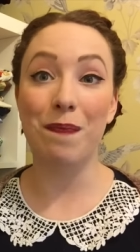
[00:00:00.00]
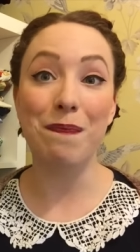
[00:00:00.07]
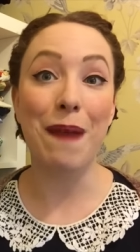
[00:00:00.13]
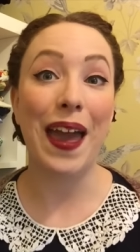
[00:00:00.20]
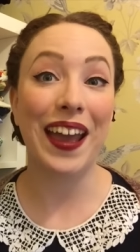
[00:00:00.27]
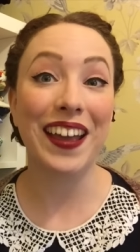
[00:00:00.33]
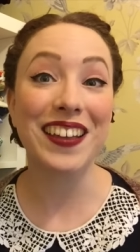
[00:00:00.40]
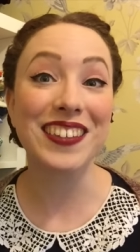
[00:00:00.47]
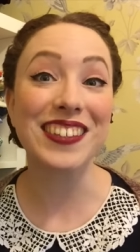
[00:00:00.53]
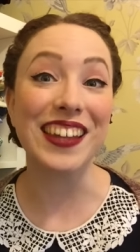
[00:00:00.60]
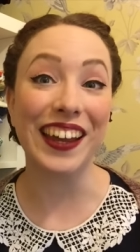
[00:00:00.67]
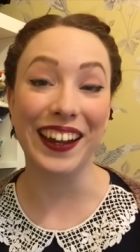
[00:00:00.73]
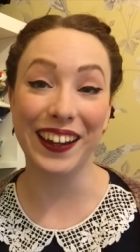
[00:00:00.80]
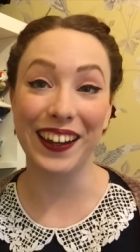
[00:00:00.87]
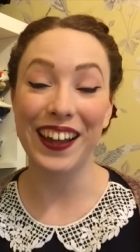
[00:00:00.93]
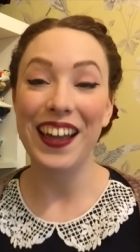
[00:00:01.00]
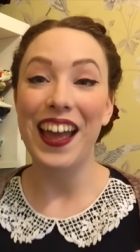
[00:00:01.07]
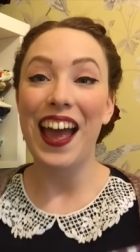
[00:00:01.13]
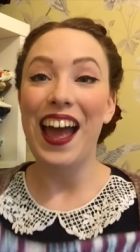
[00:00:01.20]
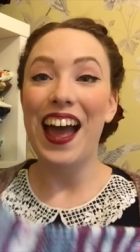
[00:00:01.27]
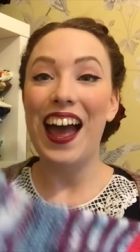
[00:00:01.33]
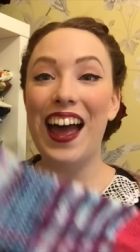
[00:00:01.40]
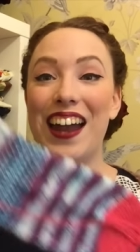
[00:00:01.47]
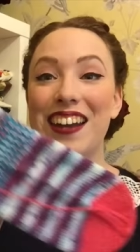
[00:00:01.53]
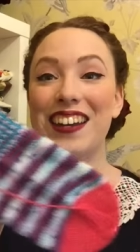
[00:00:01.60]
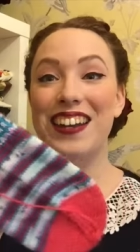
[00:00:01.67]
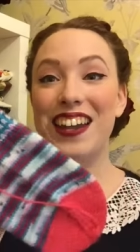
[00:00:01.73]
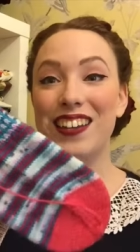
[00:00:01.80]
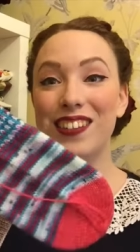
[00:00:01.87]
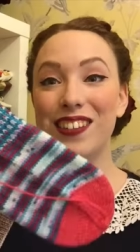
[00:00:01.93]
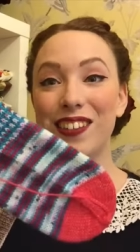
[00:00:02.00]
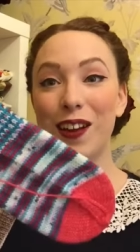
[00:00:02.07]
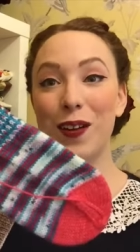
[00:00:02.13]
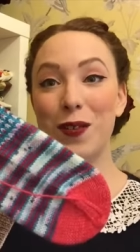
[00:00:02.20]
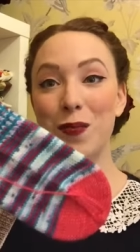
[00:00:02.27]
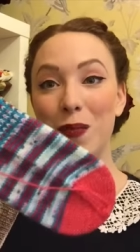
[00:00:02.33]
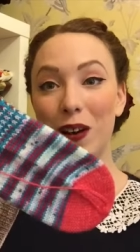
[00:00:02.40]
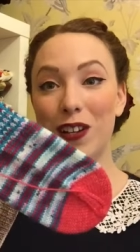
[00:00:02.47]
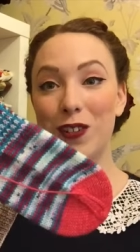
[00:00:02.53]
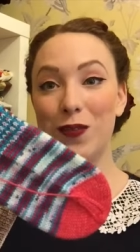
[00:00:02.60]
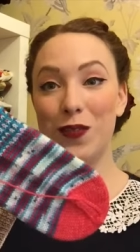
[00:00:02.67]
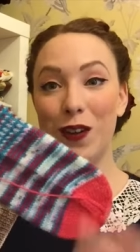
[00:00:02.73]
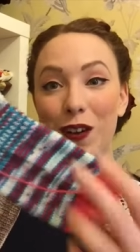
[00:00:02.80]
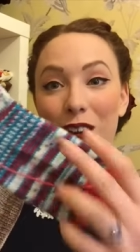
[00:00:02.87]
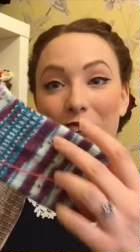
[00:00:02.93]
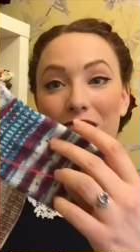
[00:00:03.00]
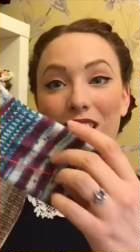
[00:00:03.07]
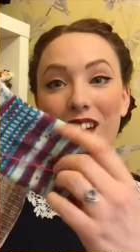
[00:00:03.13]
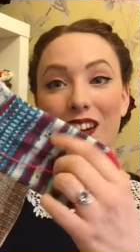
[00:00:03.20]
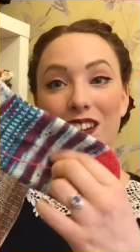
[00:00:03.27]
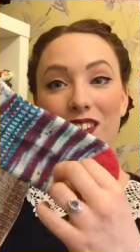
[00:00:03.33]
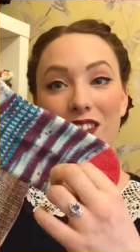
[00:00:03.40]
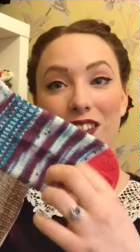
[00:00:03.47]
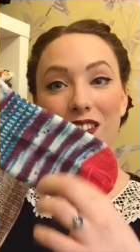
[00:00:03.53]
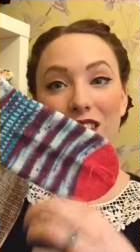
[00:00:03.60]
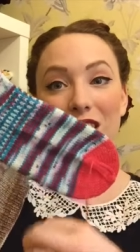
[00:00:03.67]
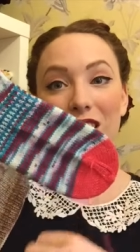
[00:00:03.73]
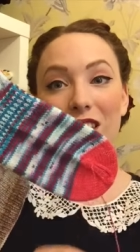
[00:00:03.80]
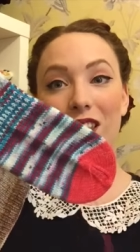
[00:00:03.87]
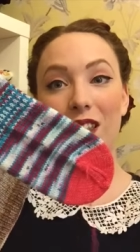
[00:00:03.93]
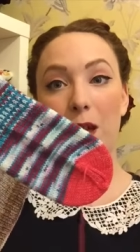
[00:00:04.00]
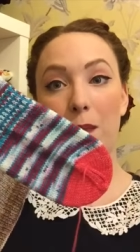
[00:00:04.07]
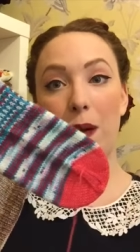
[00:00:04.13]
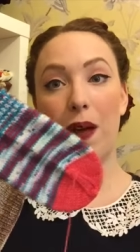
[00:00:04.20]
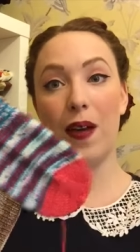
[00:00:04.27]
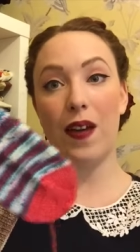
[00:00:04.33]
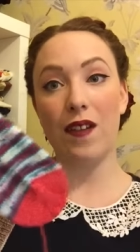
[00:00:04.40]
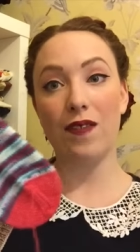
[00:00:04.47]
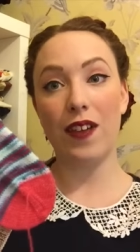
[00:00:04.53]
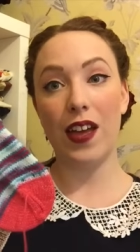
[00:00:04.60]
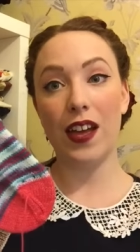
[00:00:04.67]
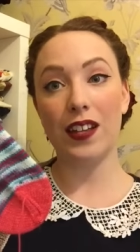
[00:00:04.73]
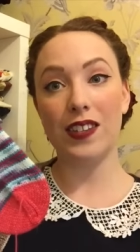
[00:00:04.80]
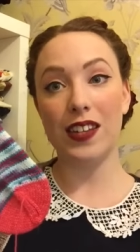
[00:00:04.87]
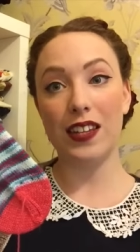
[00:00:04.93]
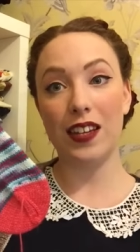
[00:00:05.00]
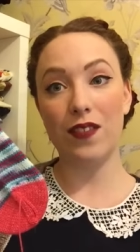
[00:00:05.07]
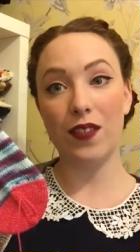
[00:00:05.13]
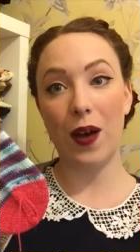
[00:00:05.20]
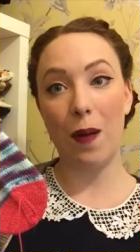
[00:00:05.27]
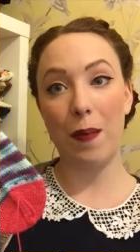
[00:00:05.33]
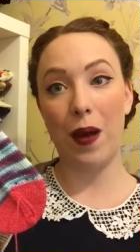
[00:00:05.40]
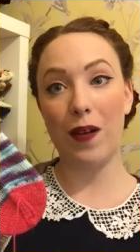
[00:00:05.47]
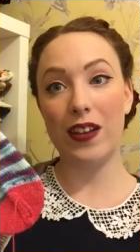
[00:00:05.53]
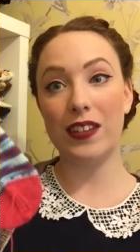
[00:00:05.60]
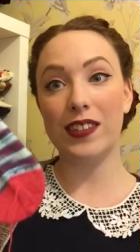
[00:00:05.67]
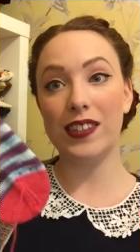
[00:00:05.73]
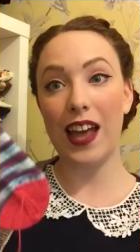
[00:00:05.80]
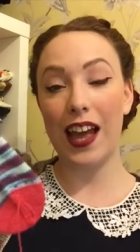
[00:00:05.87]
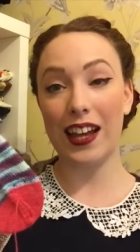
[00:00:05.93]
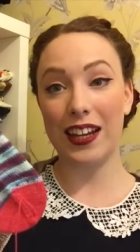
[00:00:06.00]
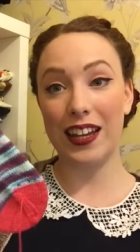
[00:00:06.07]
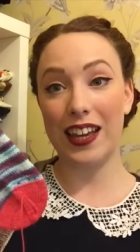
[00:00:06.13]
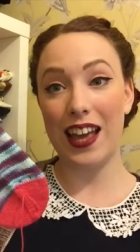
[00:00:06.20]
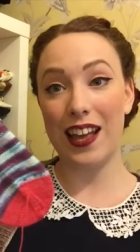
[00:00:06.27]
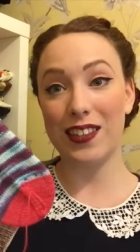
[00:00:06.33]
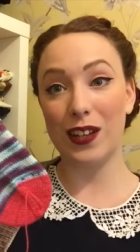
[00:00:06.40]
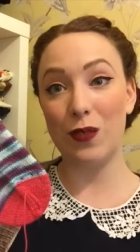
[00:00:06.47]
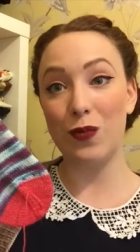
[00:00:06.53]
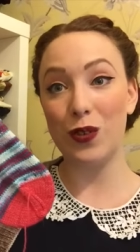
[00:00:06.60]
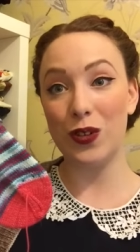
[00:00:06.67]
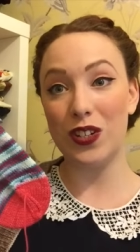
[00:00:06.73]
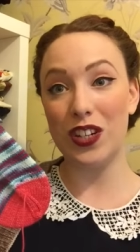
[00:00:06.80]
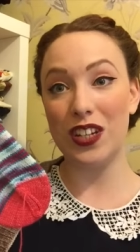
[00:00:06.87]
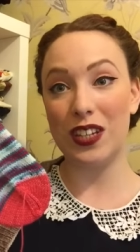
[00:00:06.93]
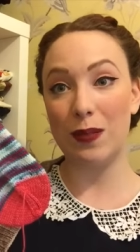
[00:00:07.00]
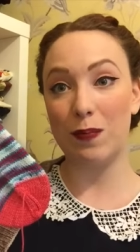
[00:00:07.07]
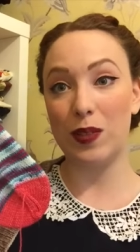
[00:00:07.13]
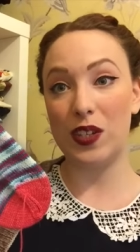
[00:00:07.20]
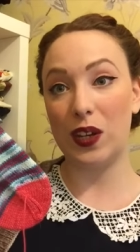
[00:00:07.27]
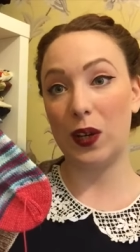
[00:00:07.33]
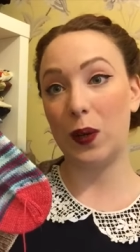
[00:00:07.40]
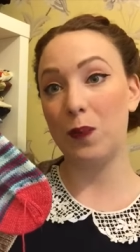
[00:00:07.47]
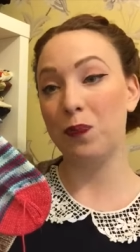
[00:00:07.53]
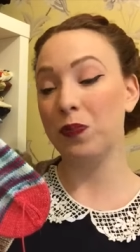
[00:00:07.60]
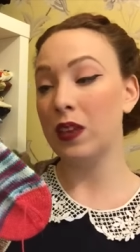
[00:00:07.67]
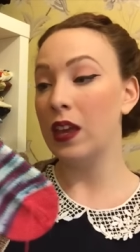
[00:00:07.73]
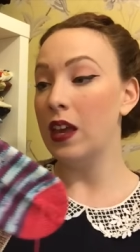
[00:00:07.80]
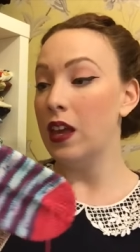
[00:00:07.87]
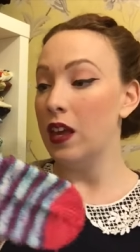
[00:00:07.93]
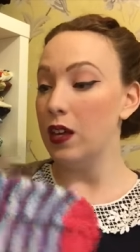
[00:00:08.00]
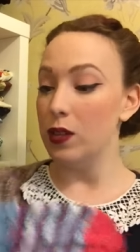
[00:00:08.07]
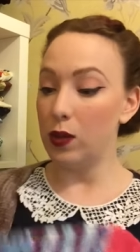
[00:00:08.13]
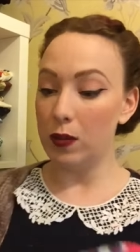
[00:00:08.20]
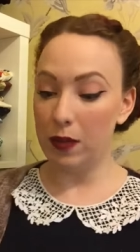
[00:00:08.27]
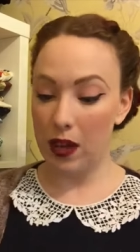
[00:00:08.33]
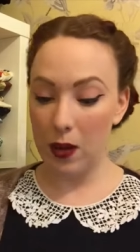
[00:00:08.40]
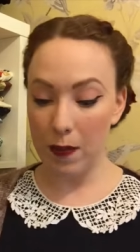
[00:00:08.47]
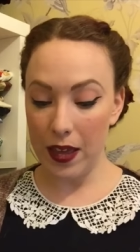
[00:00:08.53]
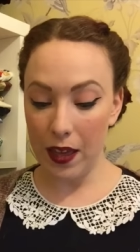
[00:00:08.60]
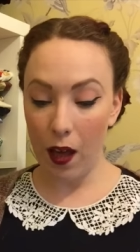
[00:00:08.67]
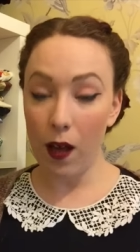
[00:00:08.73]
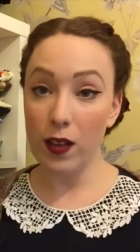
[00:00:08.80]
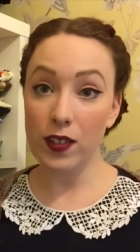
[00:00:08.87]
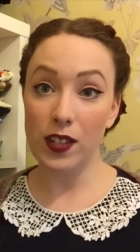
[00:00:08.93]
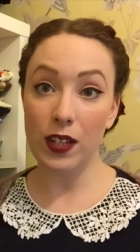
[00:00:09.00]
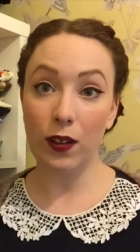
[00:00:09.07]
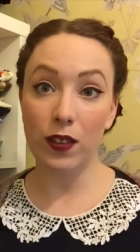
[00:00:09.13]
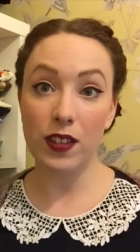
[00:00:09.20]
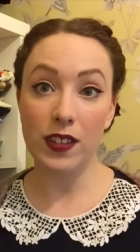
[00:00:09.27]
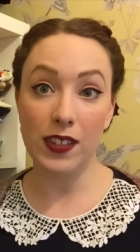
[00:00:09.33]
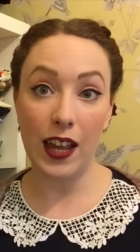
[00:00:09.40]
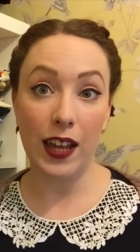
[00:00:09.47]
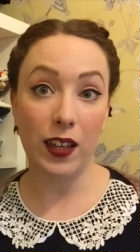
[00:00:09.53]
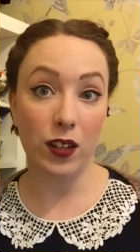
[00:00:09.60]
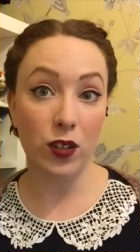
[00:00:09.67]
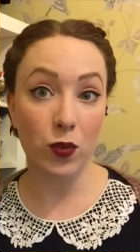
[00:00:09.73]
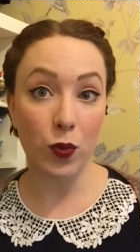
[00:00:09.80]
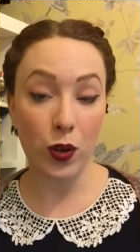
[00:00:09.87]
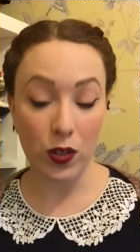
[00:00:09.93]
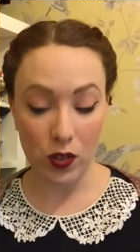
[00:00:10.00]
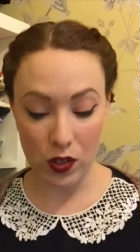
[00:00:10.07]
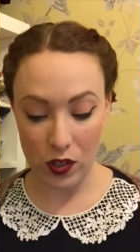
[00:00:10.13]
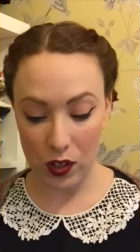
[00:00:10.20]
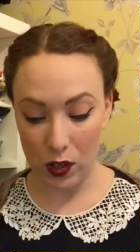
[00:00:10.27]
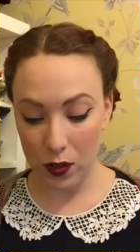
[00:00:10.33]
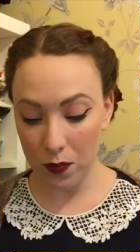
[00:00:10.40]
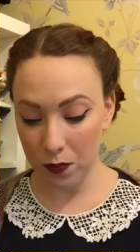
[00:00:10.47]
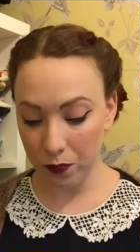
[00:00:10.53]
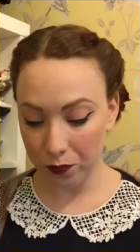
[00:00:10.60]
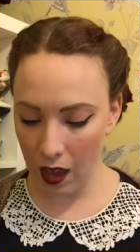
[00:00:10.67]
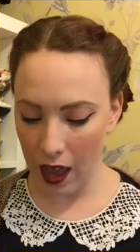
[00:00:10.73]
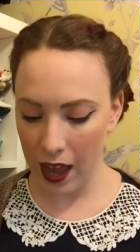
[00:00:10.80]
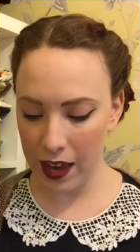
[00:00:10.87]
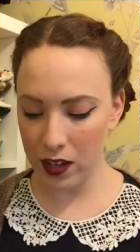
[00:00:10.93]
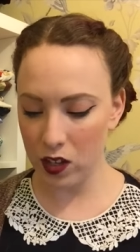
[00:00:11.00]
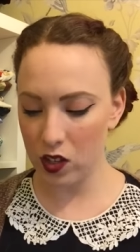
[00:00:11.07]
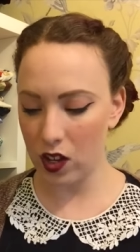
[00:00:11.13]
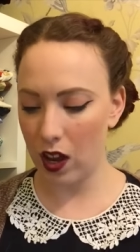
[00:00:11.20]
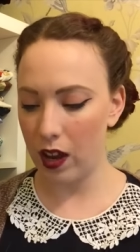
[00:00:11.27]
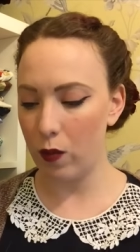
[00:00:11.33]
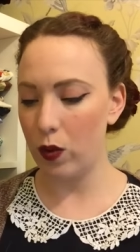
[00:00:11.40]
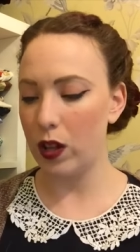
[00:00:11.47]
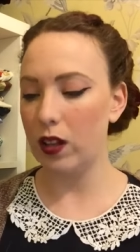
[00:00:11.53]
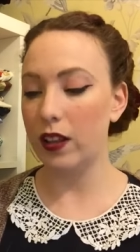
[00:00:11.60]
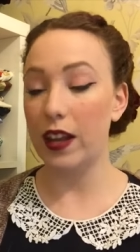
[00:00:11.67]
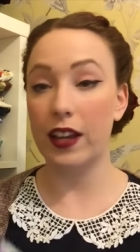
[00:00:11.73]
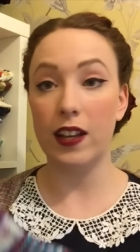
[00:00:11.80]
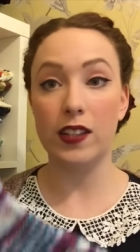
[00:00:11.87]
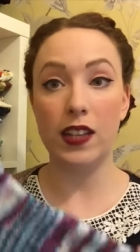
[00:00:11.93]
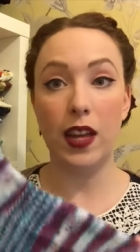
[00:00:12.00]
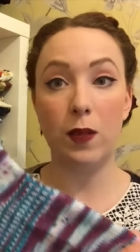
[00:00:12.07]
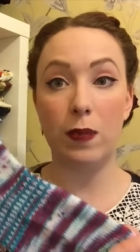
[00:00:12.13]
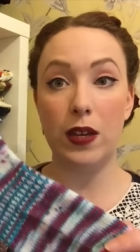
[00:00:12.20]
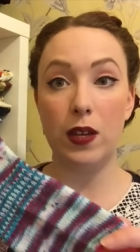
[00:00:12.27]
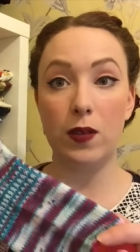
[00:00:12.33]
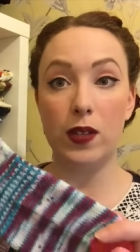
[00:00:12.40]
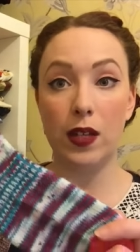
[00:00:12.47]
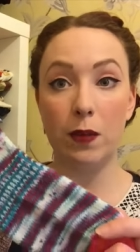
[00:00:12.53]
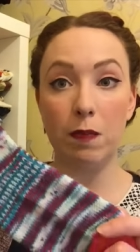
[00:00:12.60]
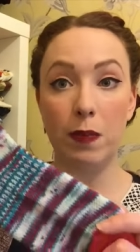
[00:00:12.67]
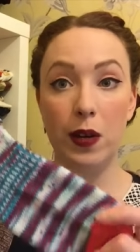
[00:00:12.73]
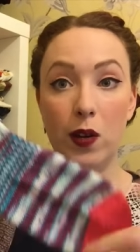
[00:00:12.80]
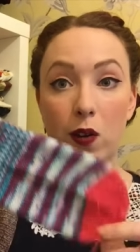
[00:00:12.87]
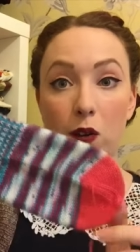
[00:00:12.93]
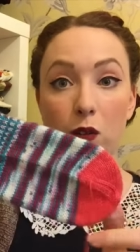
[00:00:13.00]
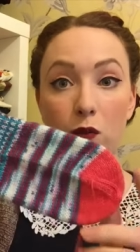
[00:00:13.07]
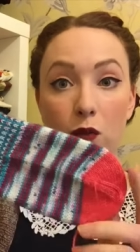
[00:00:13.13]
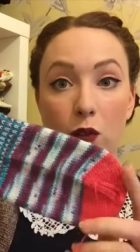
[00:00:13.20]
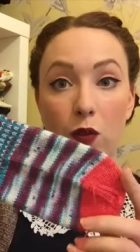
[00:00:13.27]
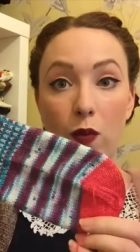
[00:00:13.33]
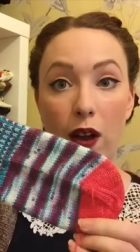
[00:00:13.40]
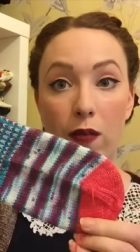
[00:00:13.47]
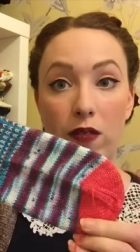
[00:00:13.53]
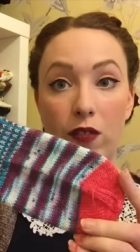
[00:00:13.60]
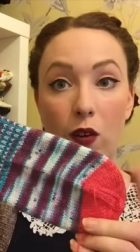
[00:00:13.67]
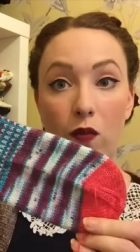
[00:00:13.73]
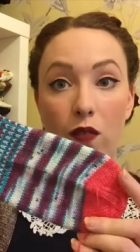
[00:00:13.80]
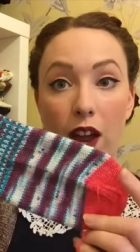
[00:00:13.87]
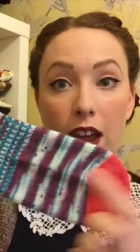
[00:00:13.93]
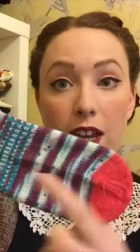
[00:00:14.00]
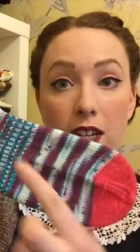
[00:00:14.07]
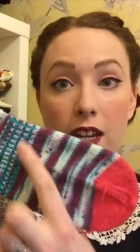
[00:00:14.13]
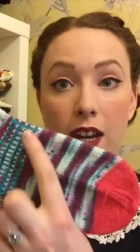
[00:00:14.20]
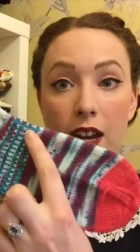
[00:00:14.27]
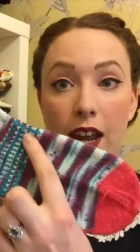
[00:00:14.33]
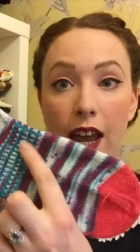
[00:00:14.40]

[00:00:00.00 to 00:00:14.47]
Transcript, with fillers: amazing and they're so much fun. I just think that they're perfect and they've come out exactly as I wanted them to. So I'm going to be casting on the second one soon and I will, like I said, be using blue for where we've got red